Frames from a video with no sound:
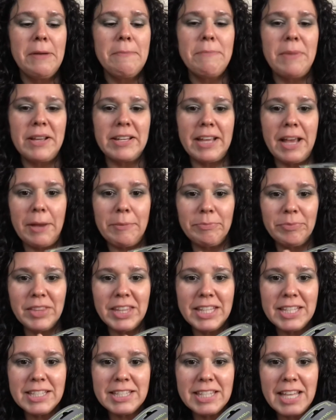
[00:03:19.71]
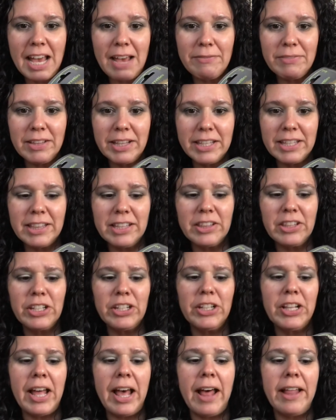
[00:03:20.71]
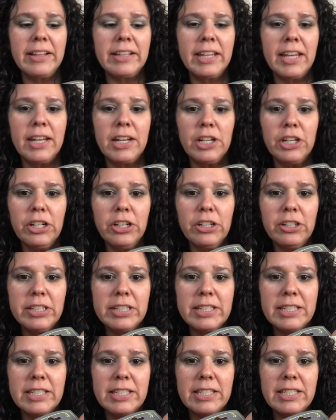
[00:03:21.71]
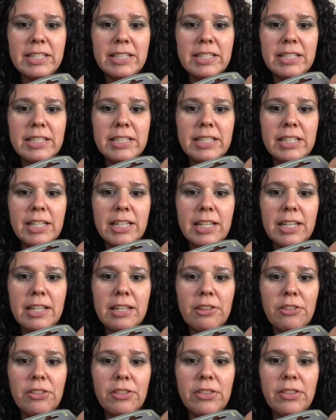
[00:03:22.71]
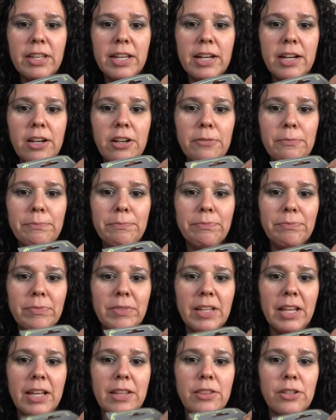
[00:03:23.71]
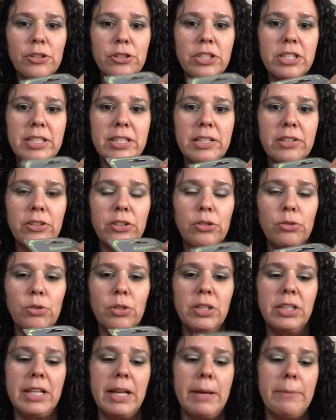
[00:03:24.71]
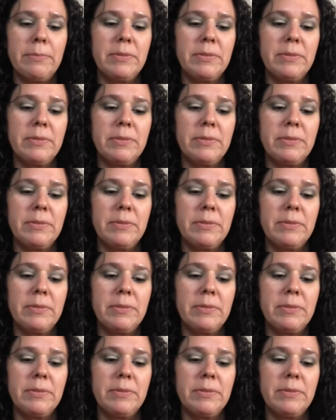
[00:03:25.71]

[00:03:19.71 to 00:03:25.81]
But yeah, these have like the little alligator teeth there and they're just a little clip.